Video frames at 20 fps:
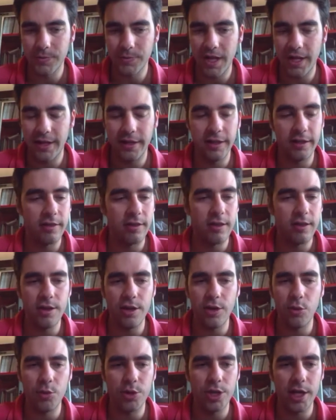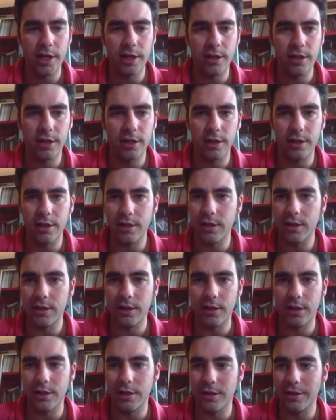And this year we had
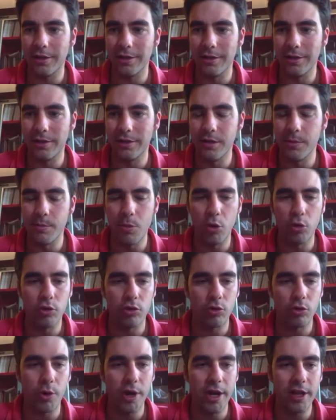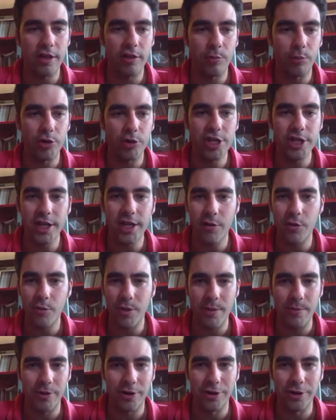the most rainy spring I
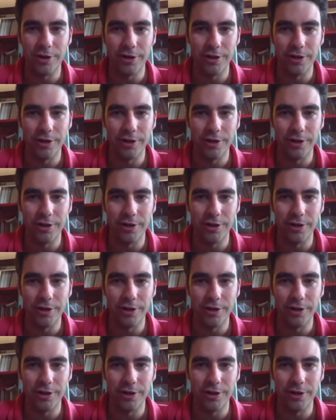remember.